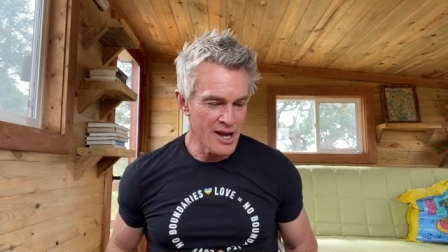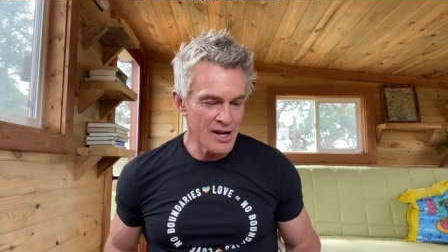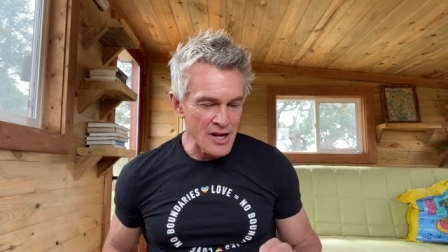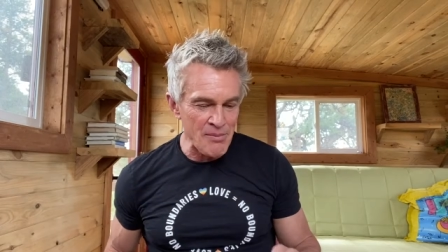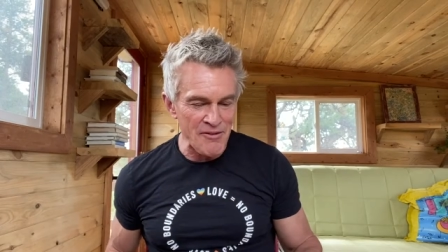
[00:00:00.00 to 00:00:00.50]

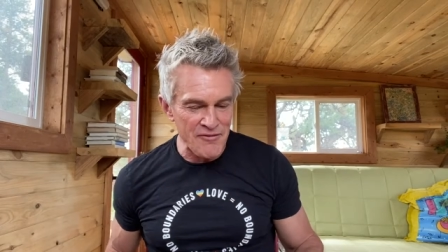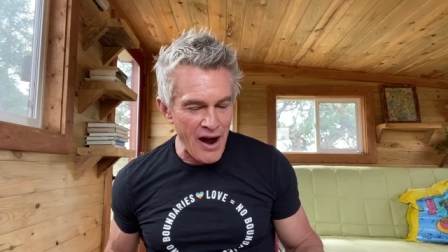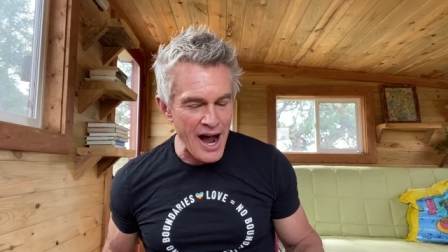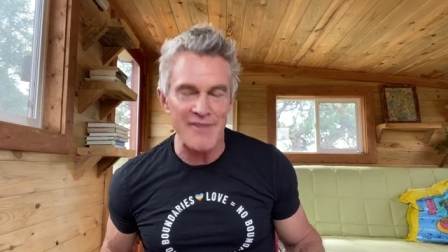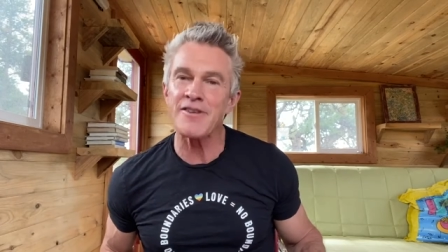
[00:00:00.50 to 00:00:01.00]
Number
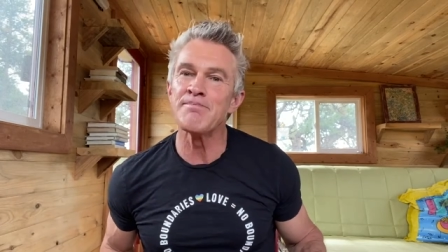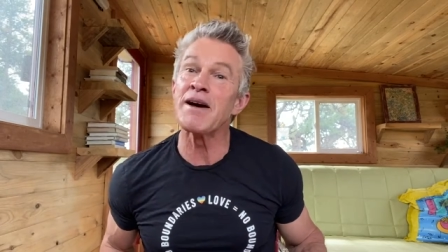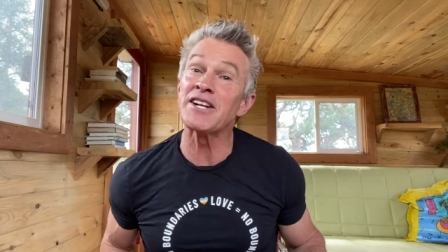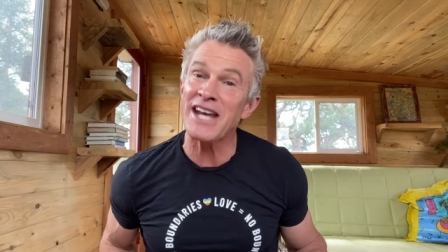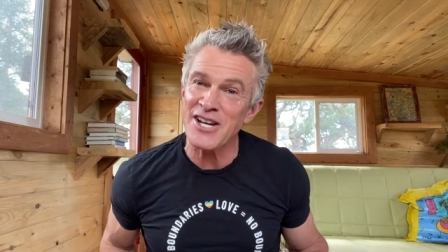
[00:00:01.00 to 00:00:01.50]
five,
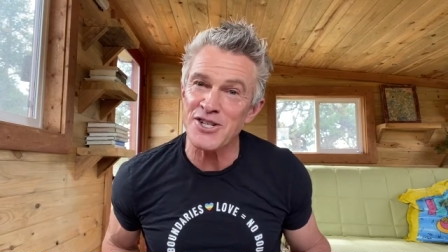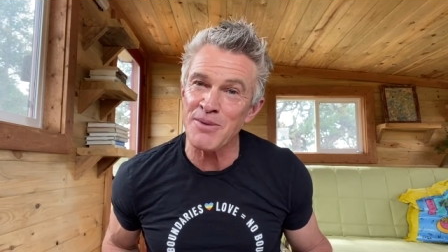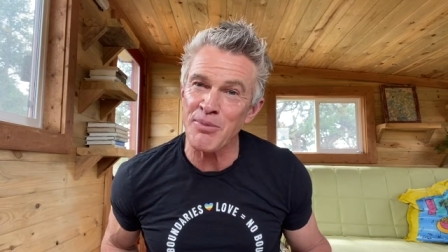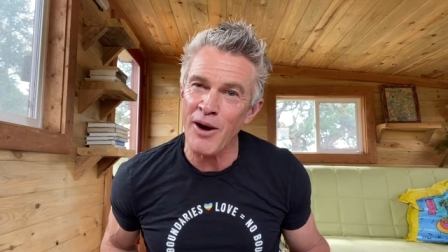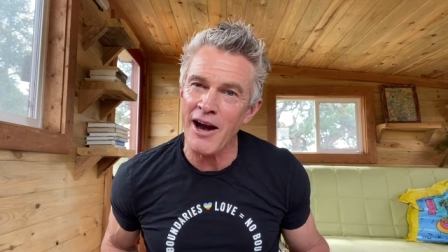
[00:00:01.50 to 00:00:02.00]
meditation
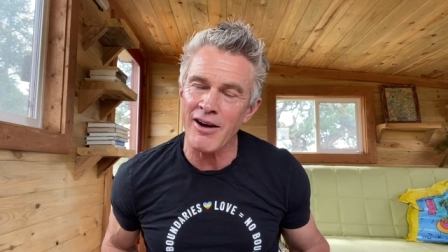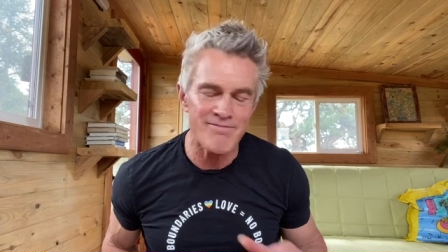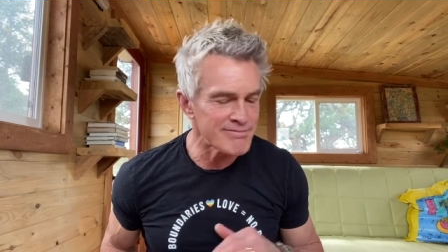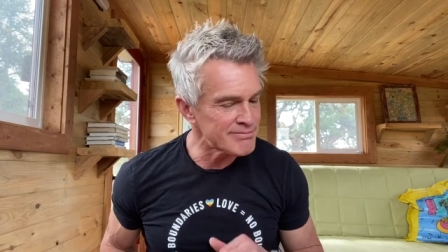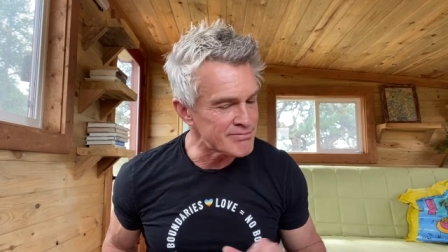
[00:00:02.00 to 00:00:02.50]
and prayer.